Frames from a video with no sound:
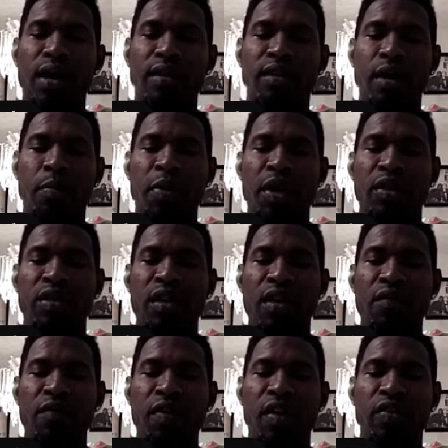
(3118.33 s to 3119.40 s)
All
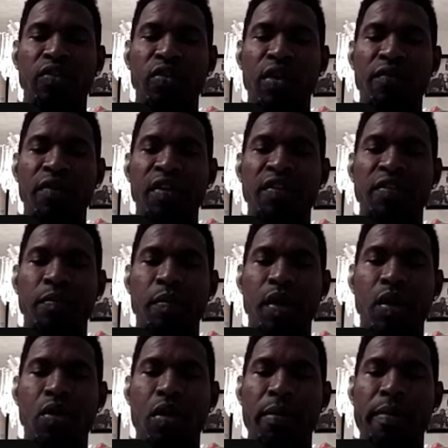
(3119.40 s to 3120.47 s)
Topic TV,
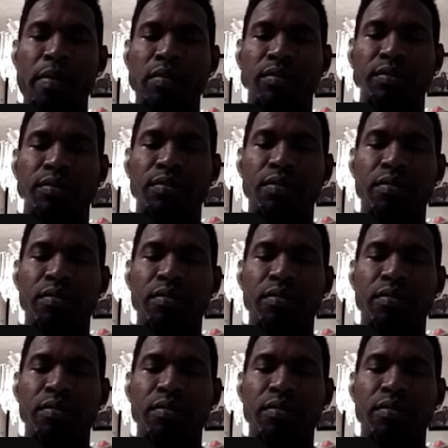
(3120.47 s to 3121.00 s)
Travis, big up.